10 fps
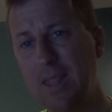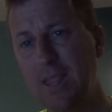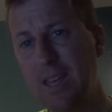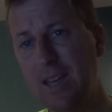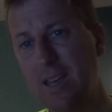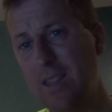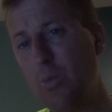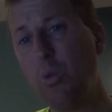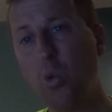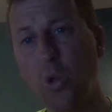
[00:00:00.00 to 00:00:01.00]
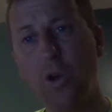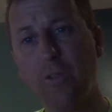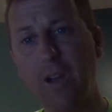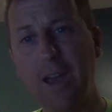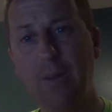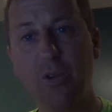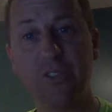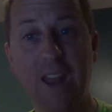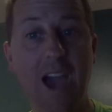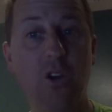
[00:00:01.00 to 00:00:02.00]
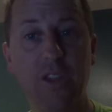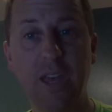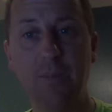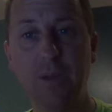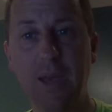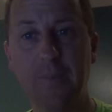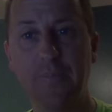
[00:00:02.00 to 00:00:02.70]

the, that we rule over animals, and how could that be?